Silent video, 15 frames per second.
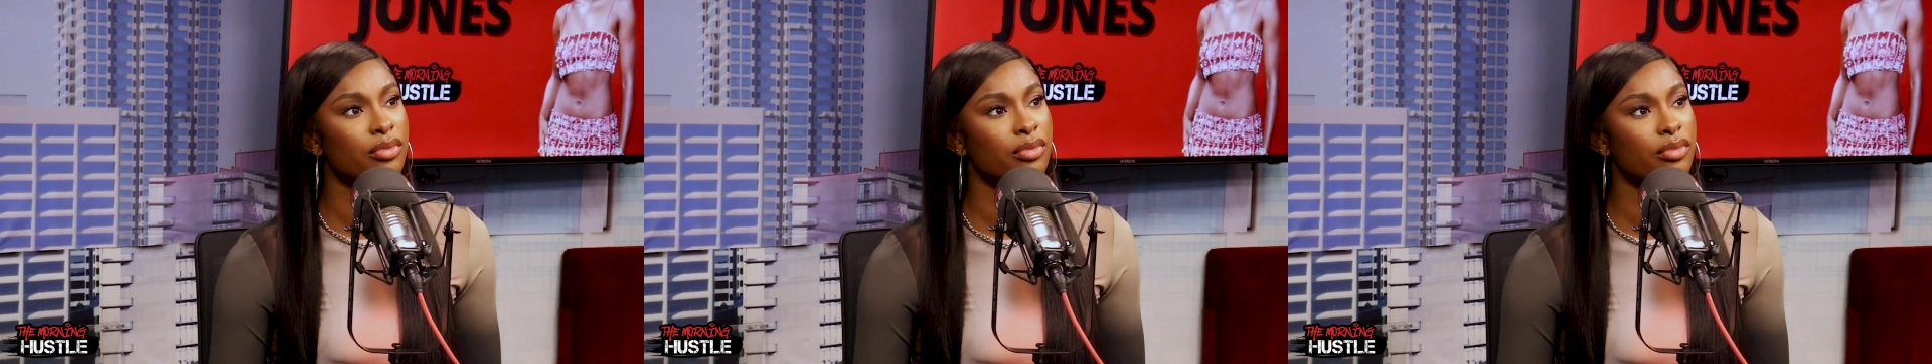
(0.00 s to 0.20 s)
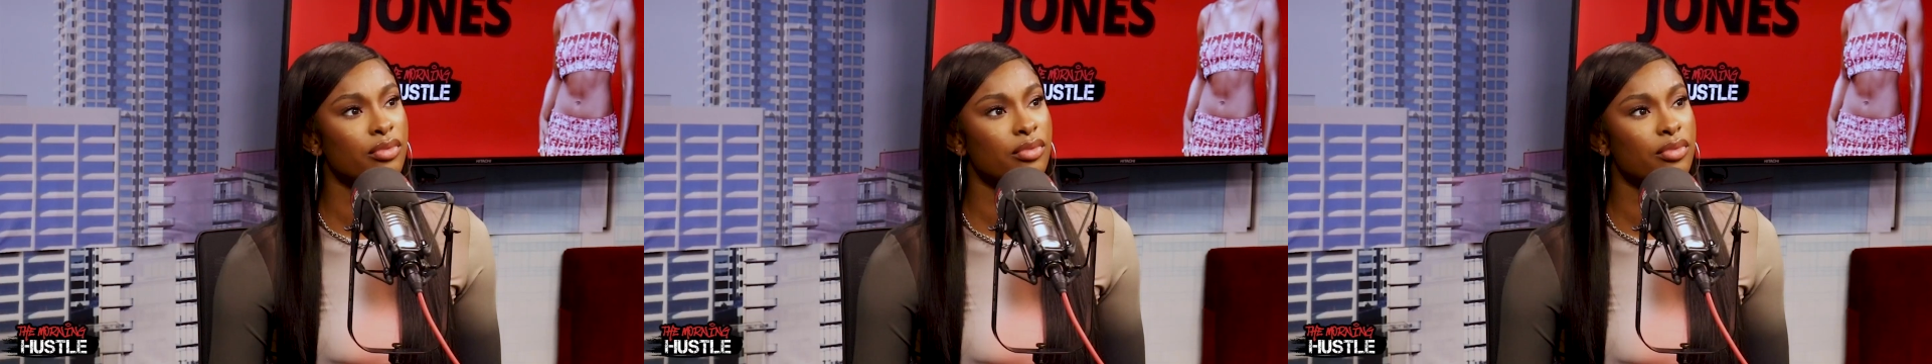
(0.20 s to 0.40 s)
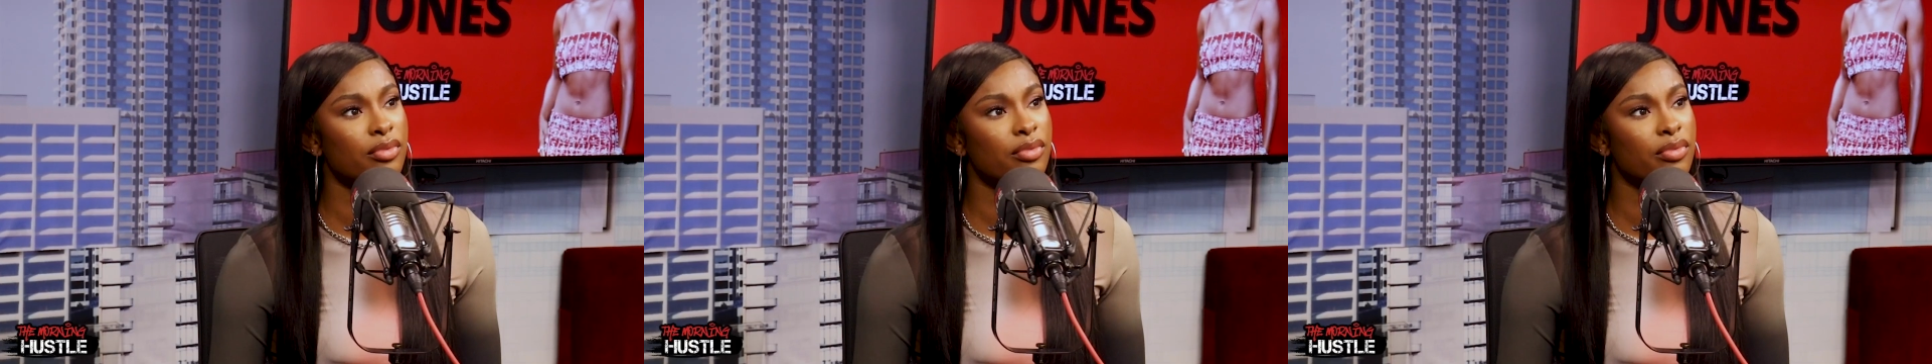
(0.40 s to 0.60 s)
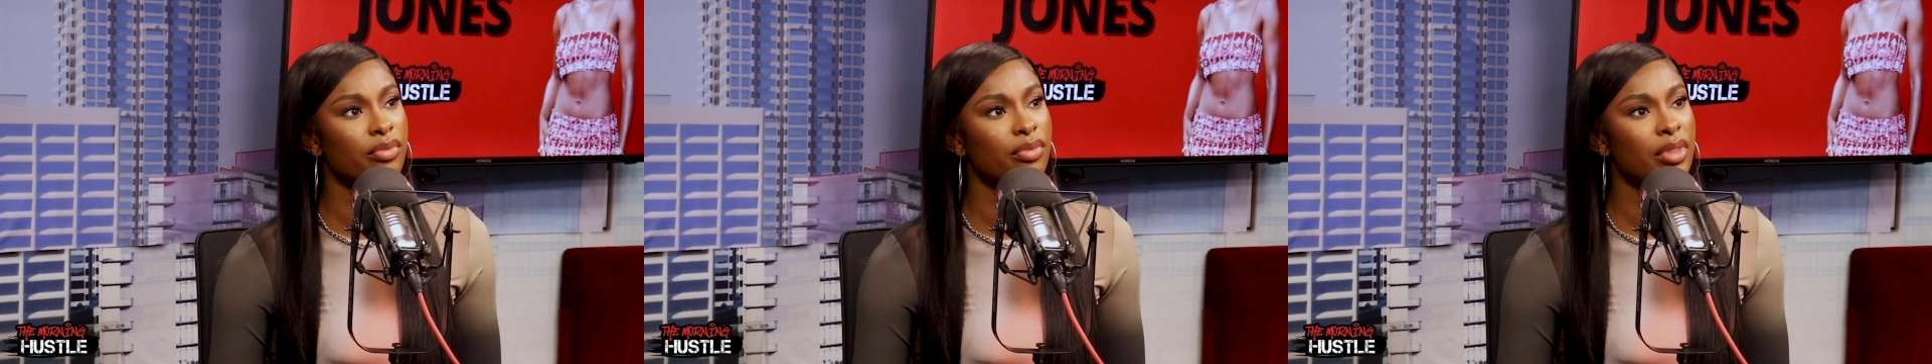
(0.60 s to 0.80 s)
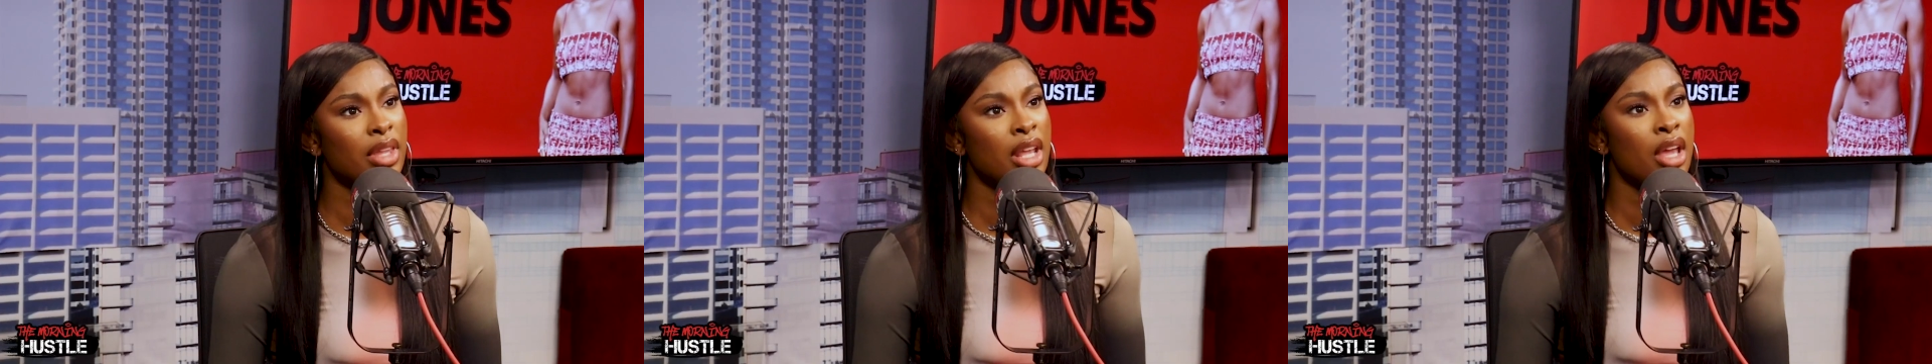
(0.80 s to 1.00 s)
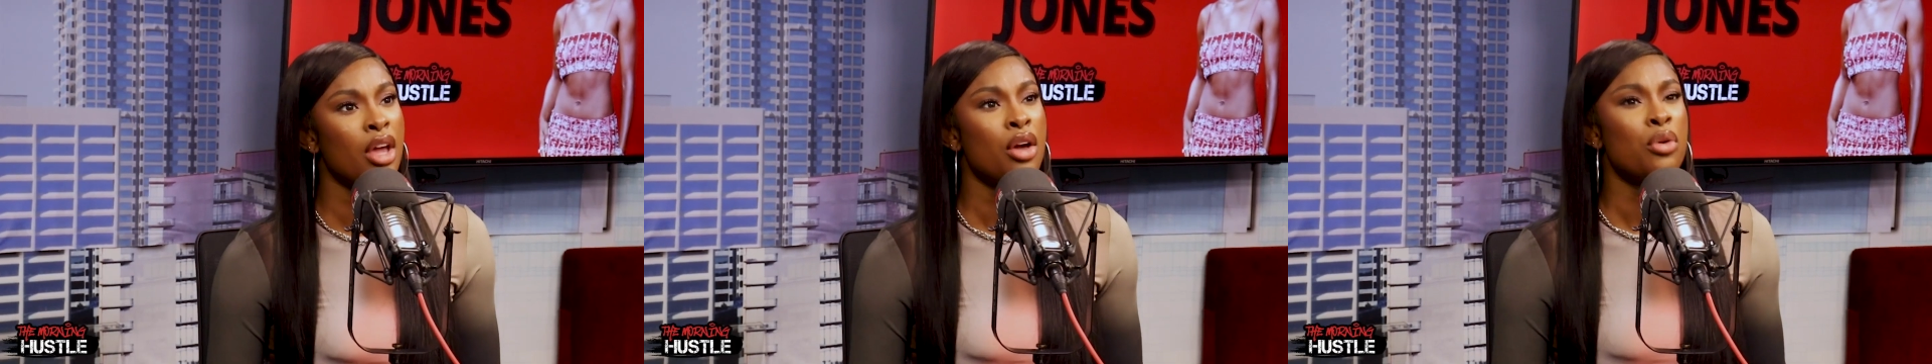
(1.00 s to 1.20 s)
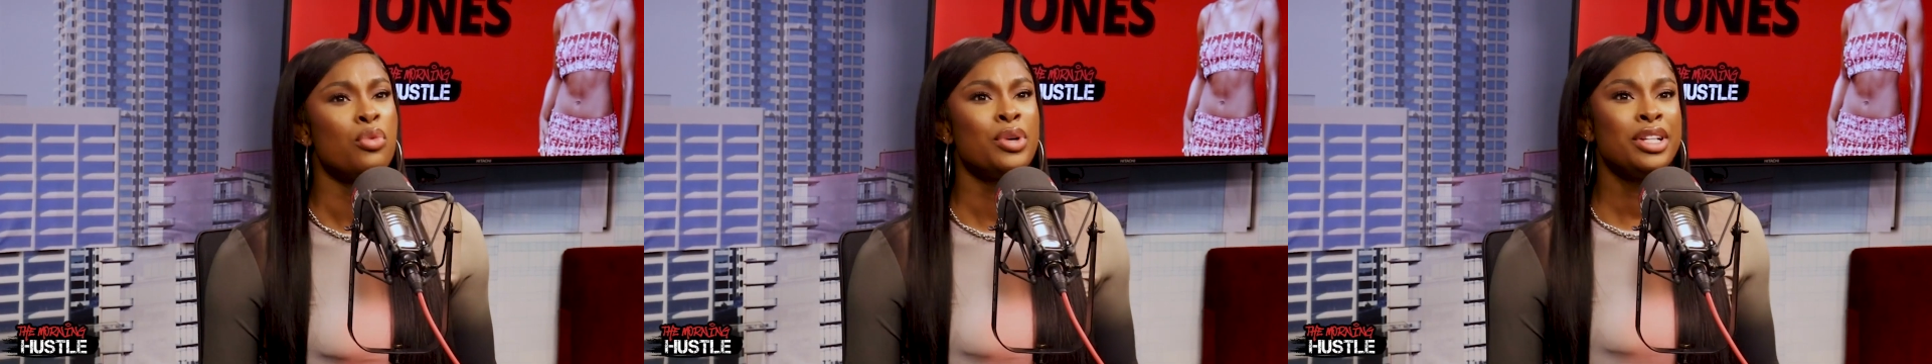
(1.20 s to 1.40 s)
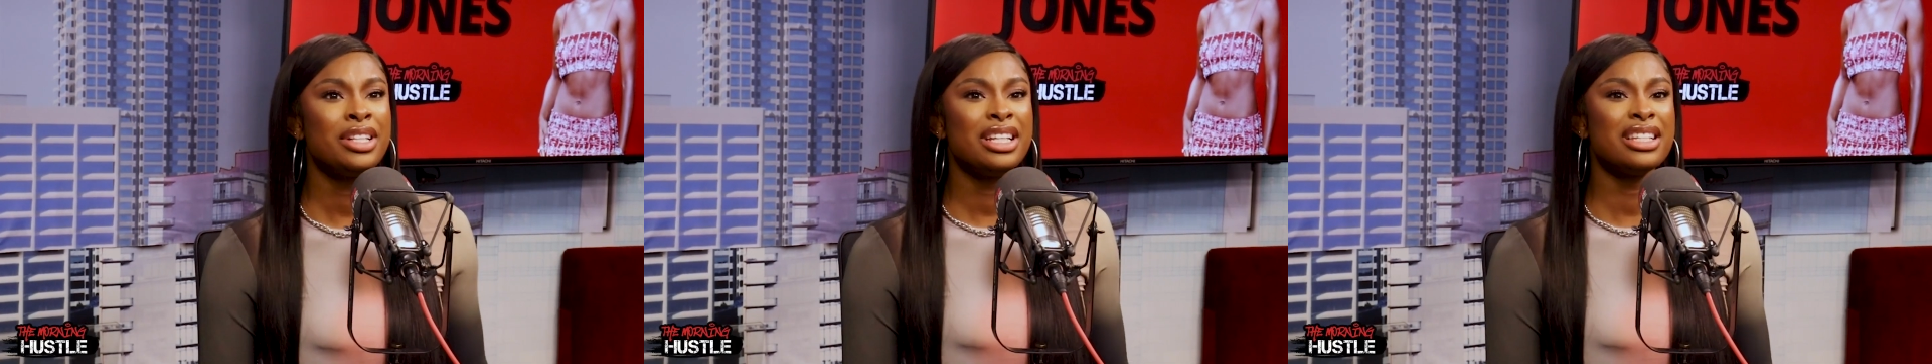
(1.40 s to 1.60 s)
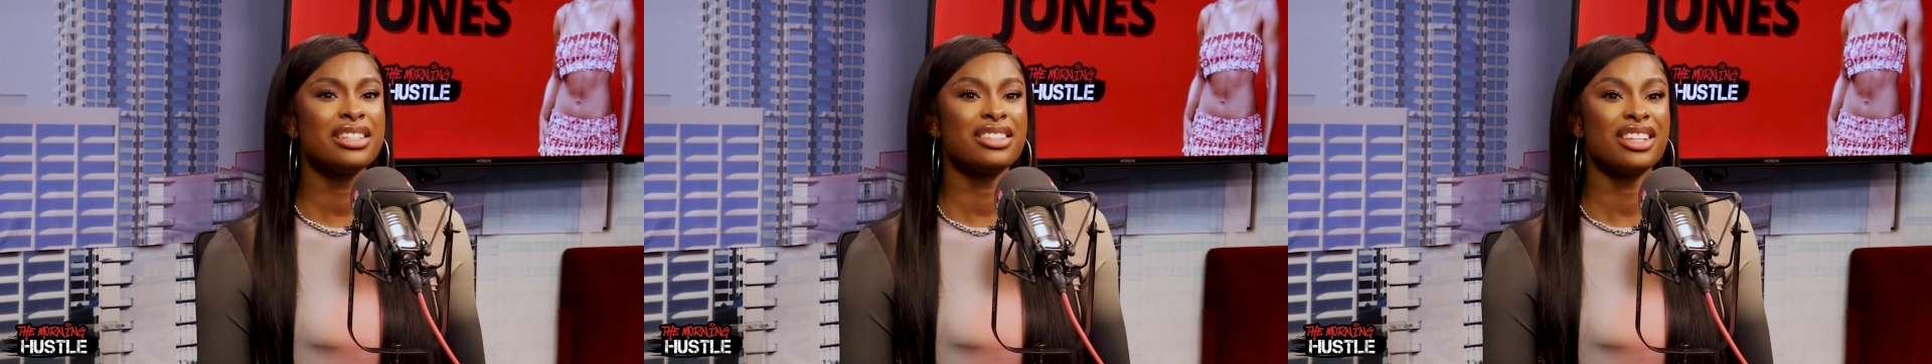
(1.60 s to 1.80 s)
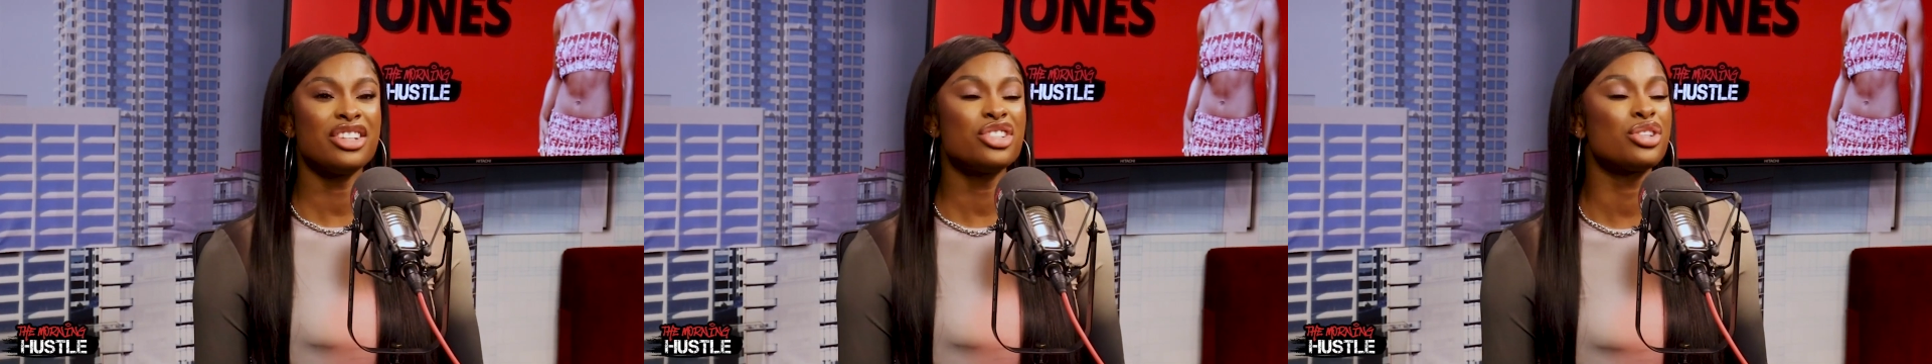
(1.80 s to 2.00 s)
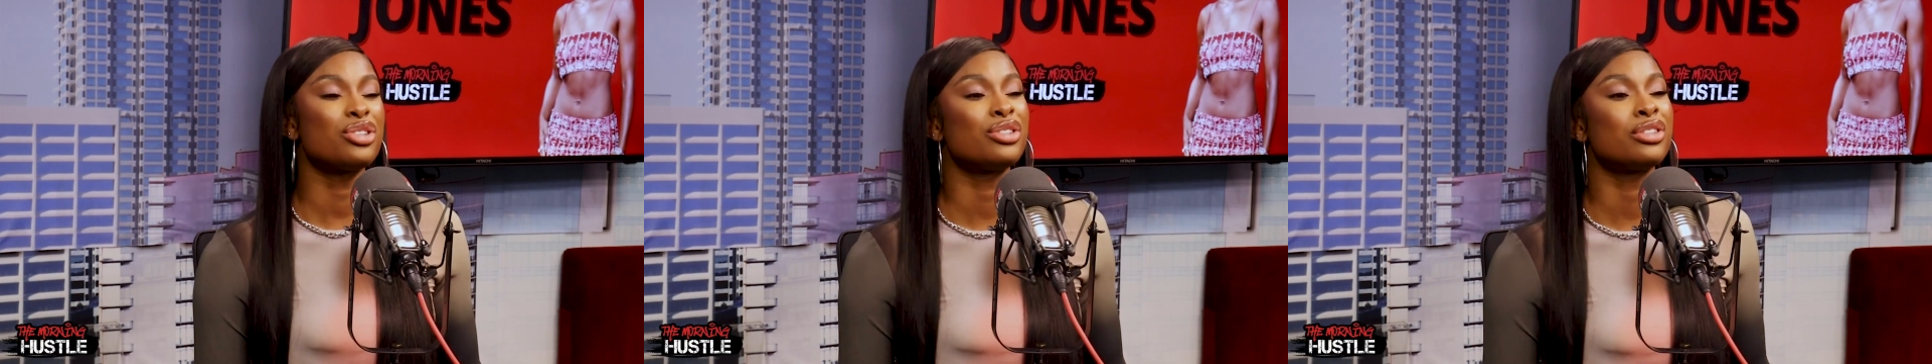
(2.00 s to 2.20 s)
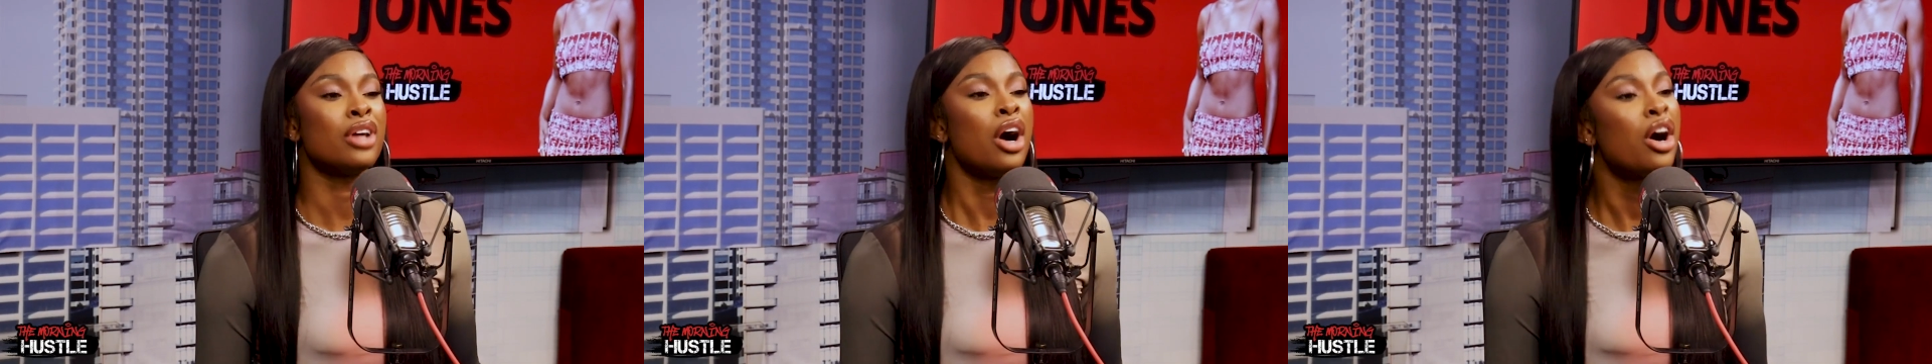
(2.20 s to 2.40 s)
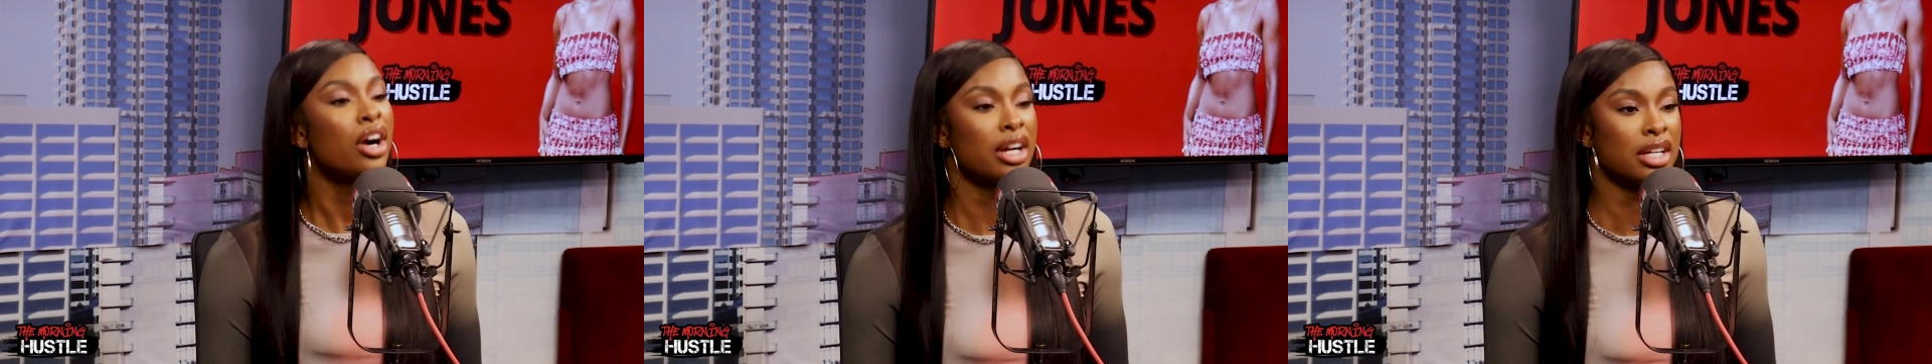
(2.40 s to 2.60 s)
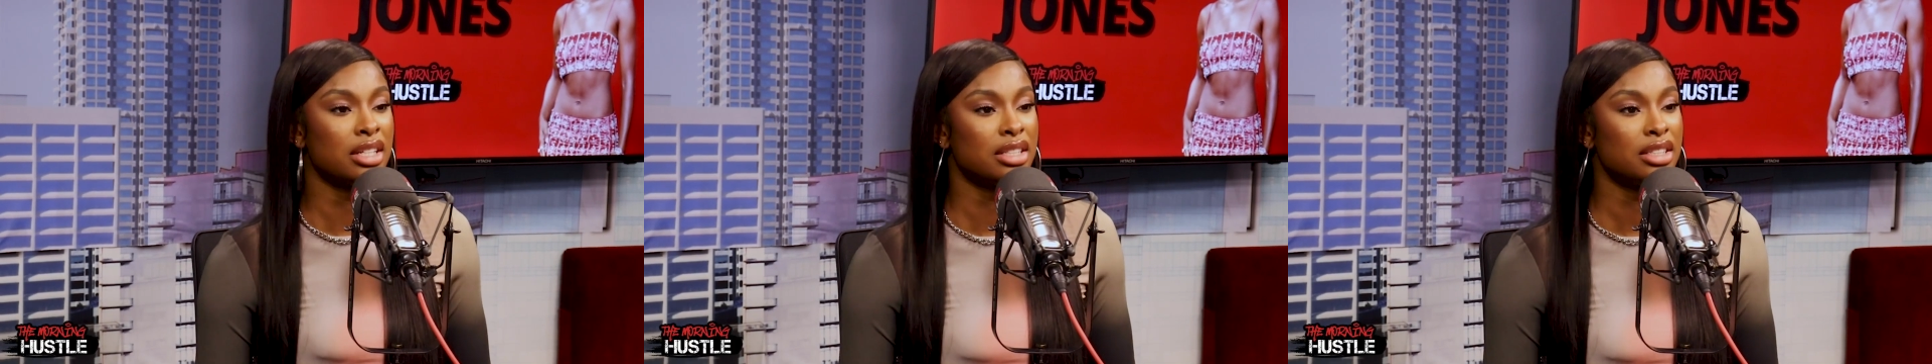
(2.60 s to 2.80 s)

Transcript: post-Oscars? Will is such a star.